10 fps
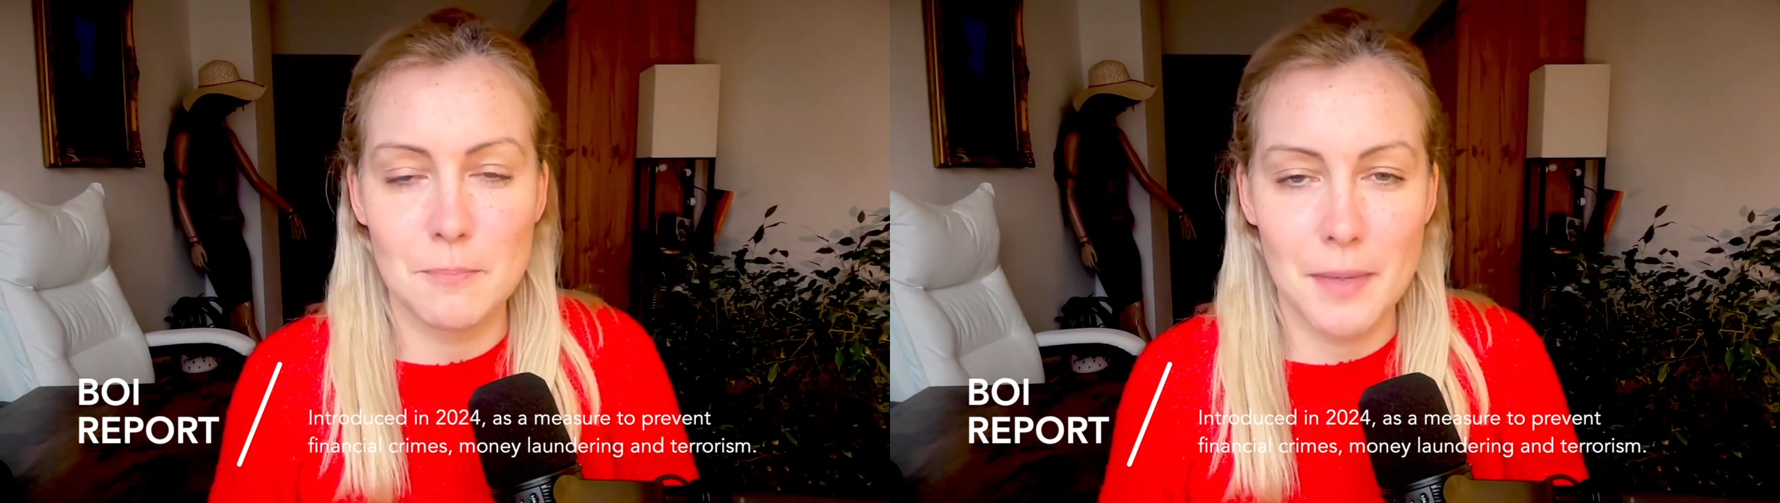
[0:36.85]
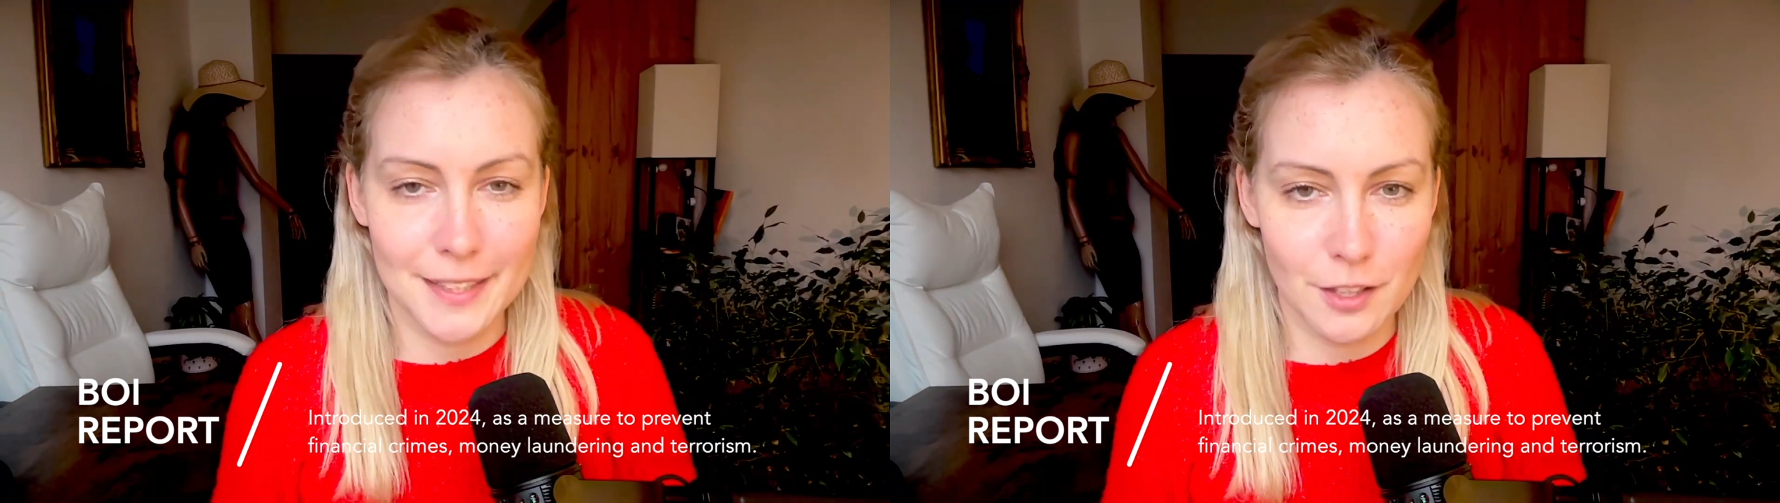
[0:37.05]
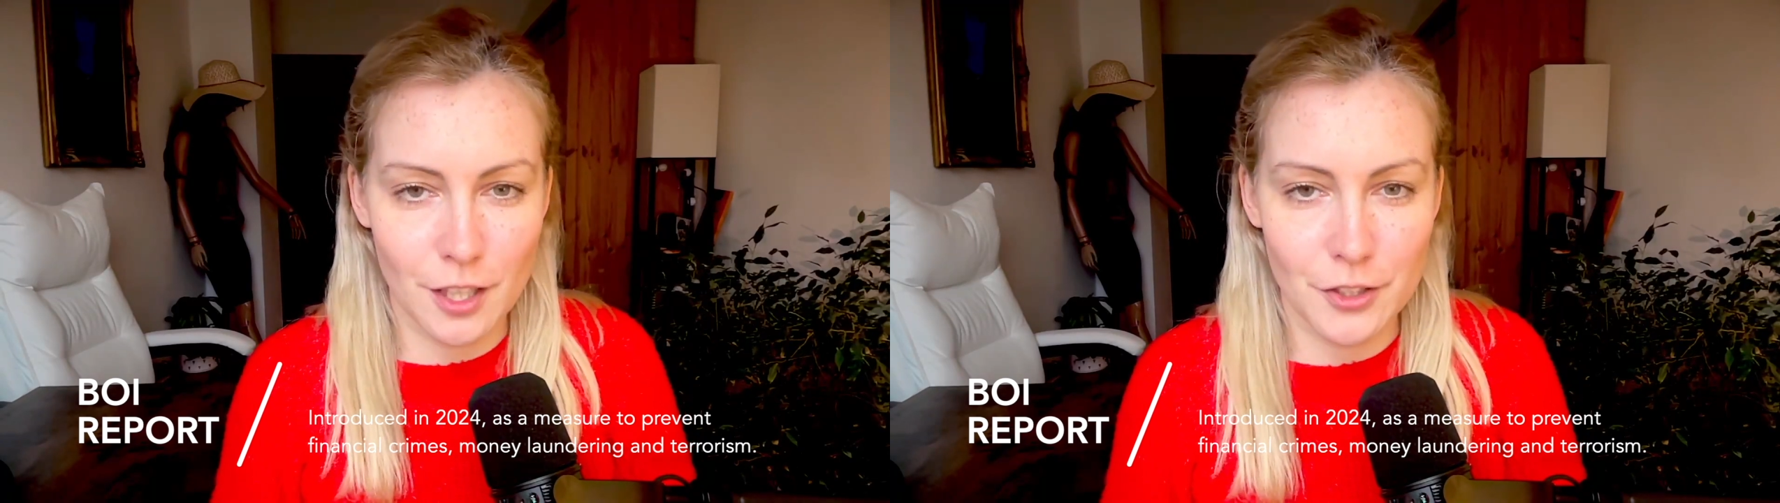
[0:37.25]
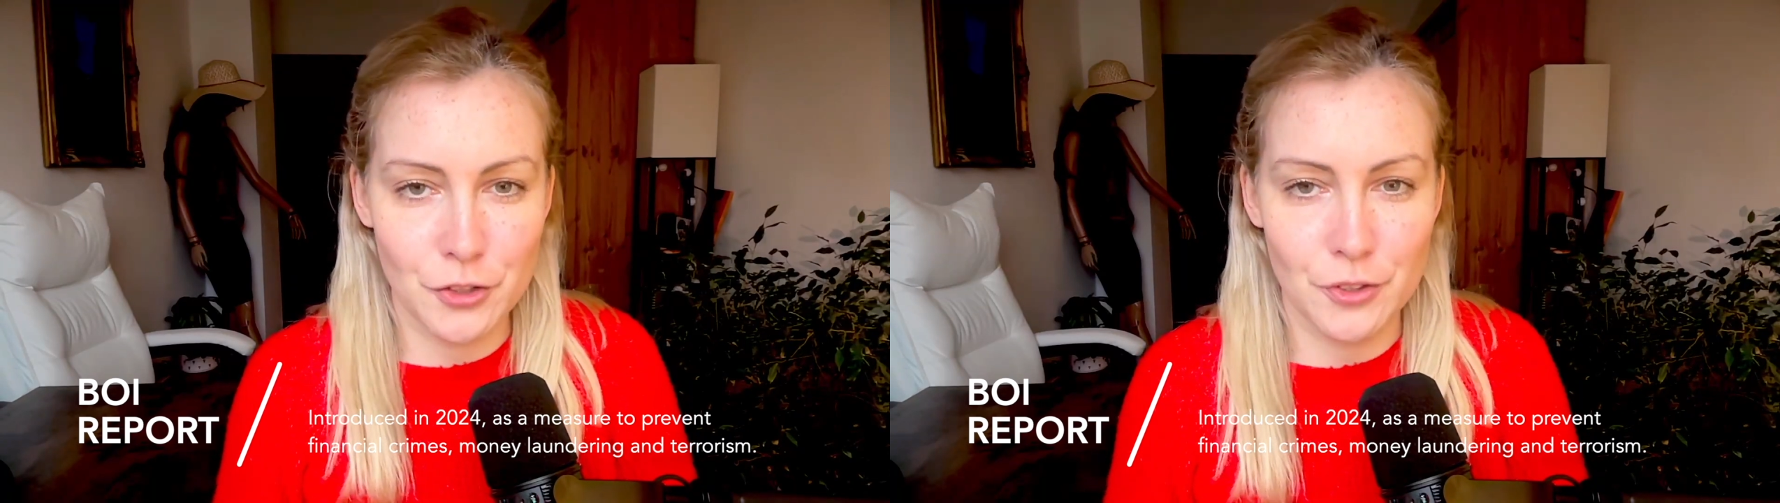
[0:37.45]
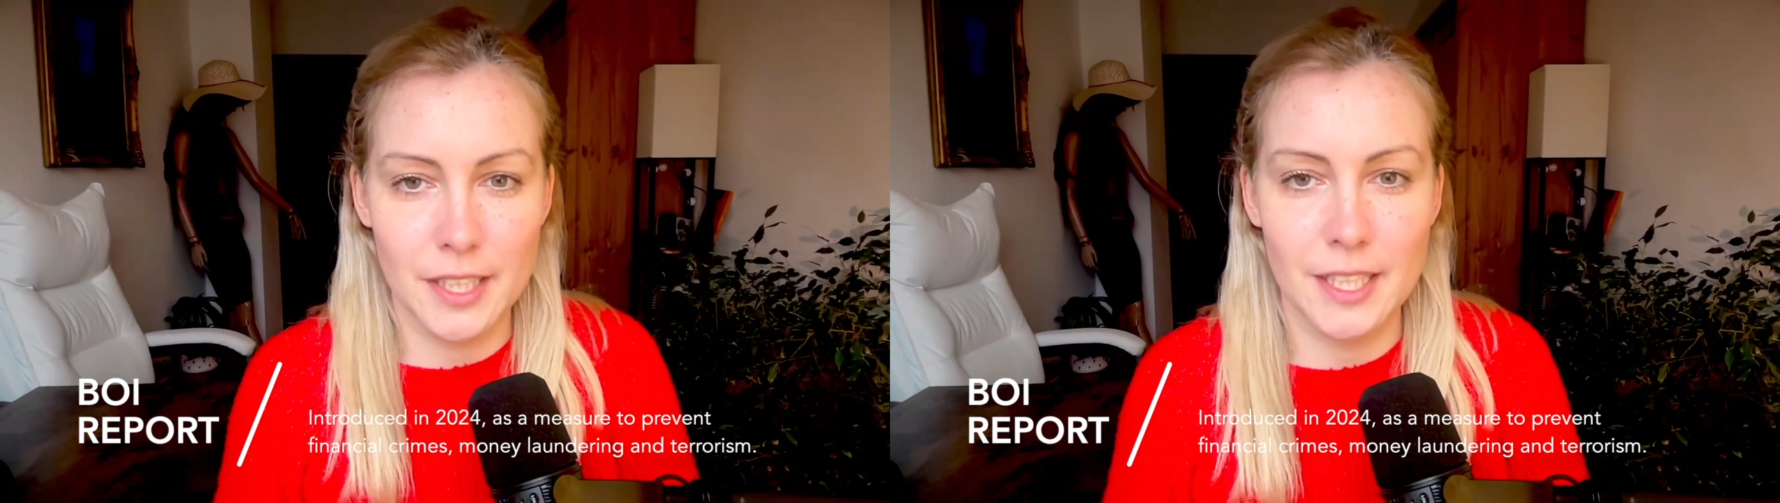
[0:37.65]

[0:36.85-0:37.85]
money laundering,